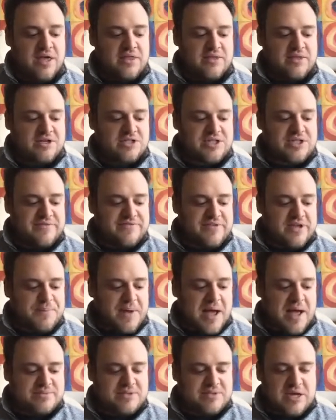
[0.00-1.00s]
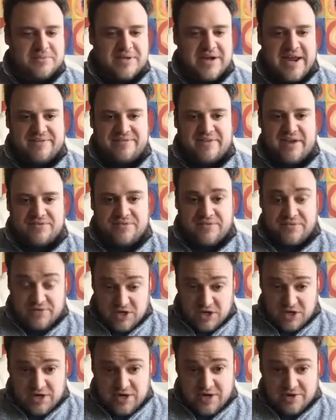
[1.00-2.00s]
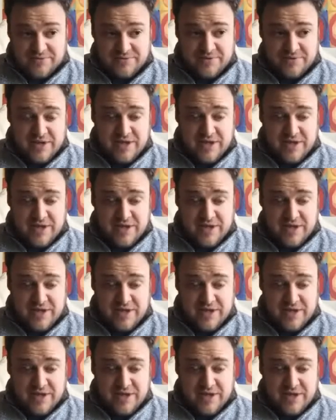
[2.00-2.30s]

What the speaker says: There's stuff that pops up that I've never even heard of,